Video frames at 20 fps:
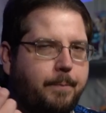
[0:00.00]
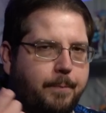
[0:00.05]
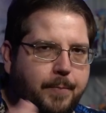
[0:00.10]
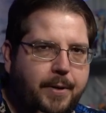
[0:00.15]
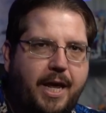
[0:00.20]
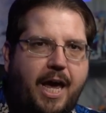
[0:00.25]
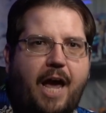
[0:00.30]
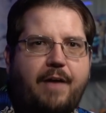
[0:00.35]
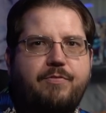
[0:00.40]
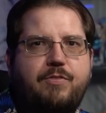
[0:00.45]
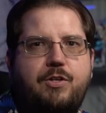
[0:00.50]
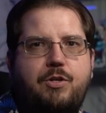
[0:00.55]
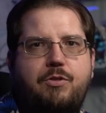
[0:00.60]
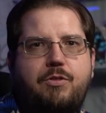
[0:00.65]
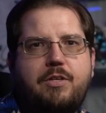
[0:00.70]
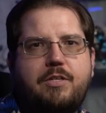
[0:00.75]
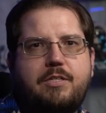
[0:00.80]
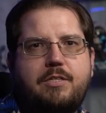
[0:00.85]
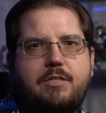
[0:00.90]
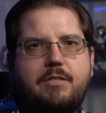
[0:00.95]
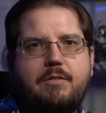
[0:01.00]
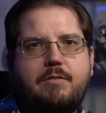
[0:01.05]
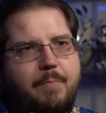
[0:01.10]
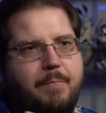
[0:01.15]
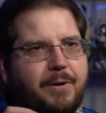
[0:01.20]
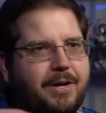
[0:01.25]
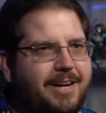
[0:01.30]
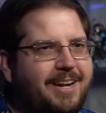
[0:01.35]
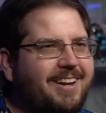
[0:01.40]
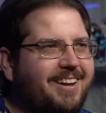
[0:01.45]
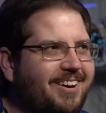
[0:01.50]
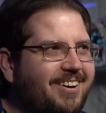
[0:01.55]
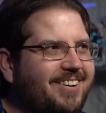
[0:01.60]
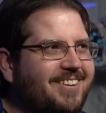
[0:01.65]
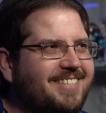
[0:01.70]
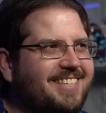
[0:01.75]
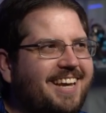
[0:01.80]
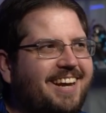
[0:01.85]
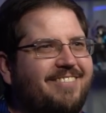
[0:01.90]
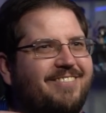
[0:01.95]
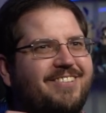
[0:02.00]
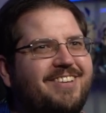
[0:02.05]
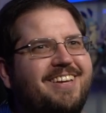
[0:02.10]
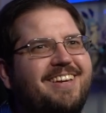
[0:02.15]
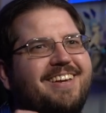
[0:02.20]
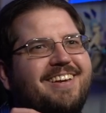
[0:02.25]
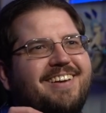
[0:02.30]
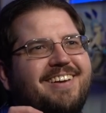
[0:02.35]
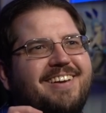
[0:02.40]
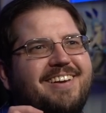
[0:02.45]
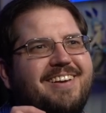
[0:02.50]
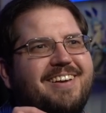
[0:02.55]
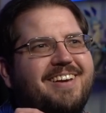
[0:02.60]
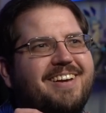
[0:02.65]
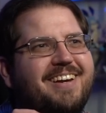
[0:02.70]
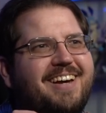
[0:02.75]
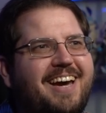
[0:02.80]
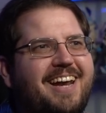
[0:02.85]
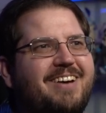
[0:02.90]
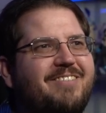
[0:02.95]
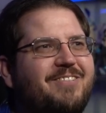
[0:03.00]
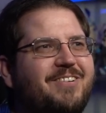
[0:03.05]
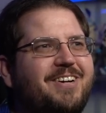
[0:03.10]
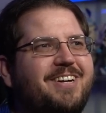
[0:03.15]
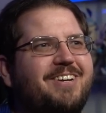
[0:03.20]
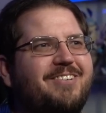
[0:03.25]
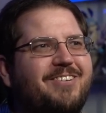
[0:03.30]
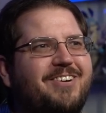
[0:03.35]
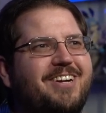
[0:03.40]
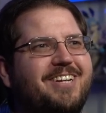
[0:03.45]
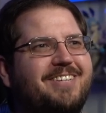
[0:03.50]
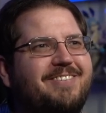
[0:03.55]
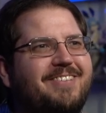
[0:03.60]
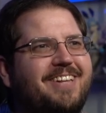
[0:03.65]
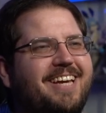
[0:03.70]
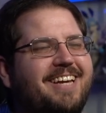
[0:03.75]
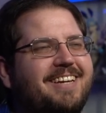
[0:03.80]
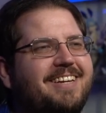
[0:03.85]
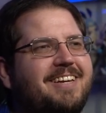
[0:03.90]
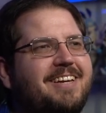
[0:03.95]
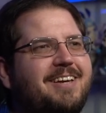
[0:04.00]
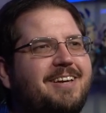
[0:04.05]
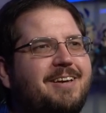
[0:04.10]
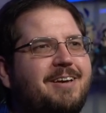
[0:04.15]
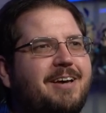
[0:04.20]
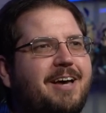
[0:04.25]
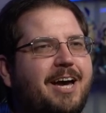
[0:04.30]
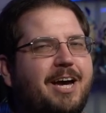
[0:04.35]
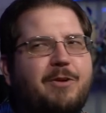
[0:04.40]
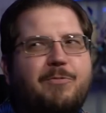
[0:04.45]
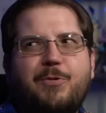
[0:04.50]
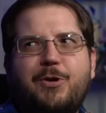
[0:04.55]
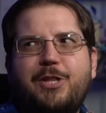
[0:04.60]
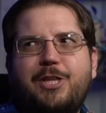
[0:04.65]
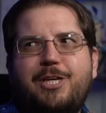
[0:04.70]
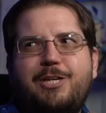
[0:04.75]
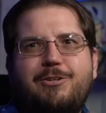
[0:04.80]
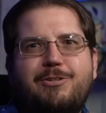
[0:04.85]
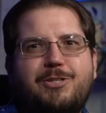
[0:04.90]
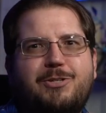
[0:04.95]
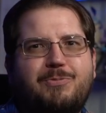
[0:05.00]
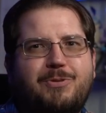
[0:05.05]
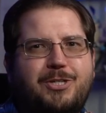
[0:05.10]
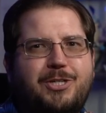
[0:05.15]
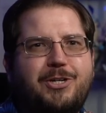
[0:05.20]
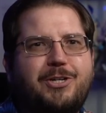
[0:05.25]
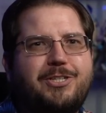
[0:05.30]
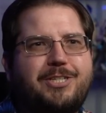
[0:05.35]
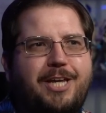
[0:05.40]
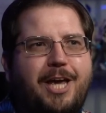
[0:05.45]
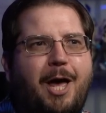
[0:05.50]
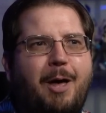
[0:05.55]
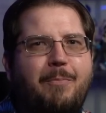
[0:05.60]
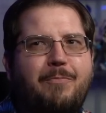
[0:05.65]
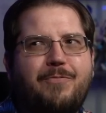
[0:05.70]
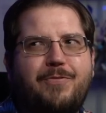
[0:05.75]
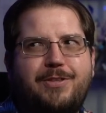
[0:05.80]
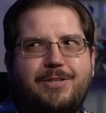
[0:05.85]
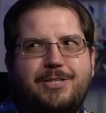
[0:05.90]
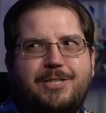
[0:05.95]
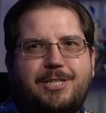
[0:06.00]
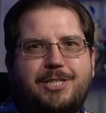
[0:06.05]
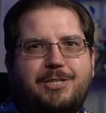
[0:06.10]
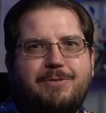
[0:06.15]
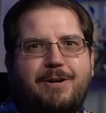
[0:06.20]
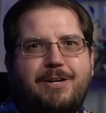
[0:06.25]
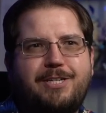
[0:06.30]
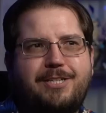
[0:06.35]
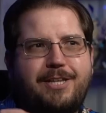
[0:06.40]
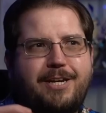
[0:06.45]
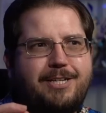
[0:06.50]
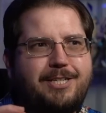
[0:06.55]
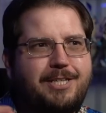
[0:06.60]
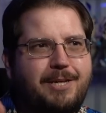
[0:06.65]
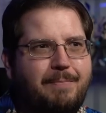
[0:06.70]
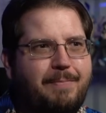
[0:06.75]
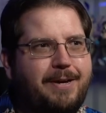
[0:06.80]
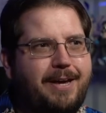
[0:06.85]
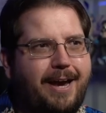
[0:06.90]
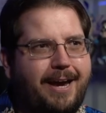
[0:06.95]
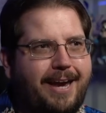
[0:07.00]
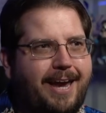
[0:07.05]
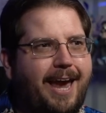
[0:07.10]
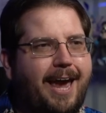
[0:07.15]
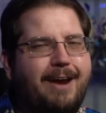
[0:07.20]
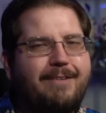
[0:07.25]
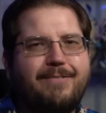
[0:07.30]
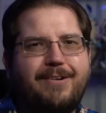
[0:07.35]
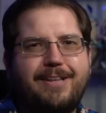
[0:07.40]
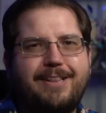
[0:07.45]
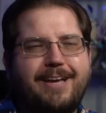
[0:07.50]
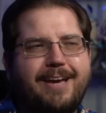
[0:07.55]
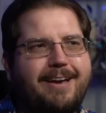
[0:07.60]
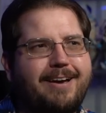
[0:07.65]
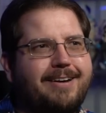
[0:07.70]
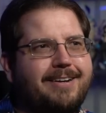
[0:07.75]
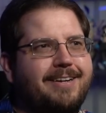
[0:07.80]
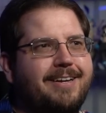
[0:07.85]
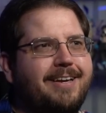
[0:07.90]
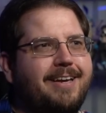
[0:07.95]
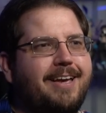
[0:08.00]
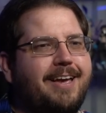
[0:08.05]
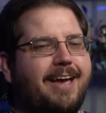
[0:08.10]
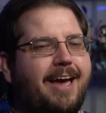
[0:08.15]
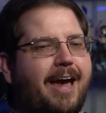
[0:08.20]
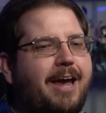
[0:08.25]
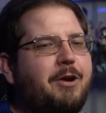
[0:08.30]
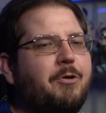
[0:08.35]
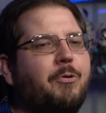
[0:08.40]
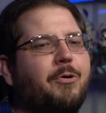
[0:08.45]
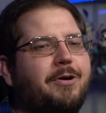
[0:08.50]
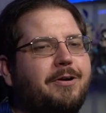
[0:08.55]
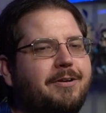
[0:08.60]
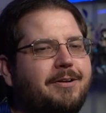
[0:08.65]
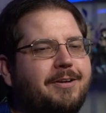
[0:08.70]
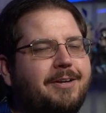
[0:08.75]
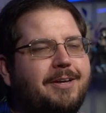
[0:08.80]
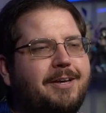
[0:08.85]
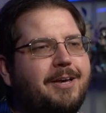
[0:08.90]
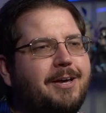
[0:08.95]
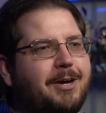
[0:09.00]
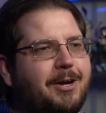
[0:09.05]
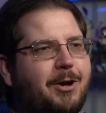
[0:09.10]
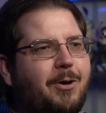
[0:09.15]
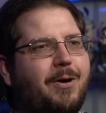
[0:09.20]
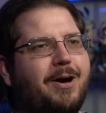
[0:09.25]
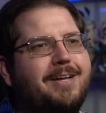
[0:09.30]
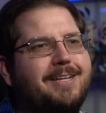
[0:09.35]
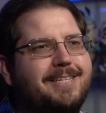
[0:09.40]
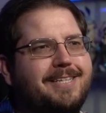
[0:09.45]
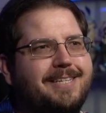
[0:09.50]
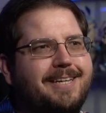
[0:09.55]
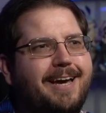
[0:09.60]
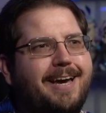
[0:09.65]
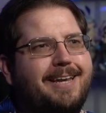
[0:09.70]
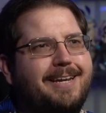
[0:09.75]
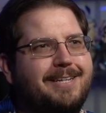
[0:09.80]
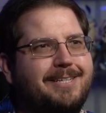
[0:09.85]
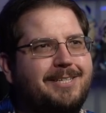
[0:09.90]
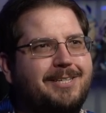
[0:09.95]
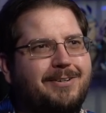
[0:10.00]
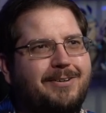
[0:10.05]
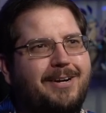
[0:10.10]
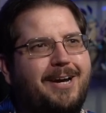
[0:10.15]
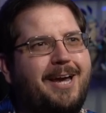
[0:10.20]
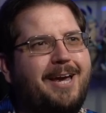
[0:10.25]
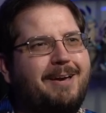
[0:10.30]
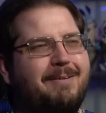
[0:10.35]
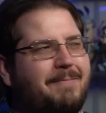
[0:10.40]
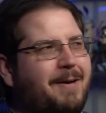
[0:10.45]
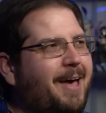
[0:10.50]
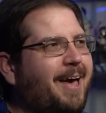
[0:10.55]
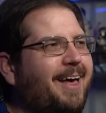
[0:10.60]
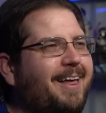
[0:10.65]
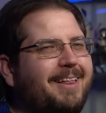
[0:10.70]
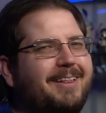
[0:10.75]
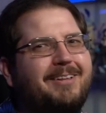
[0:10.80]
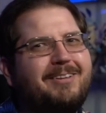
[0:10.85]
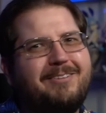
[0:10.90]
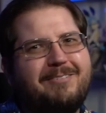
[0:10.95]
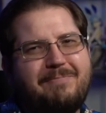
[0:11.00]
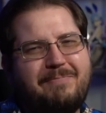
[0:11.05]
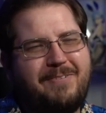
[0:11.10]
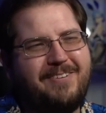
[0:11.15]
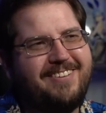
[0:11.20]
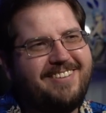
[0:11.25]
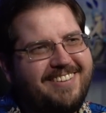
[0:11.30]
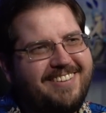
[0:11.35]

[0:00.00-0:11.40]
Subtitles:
but I have to do this. But no, it's kind of wanted Rudeus to be like, I could really use Rajard's help for the situation. There's somebody I can rely on. Hey, Norn, go outside and scream help.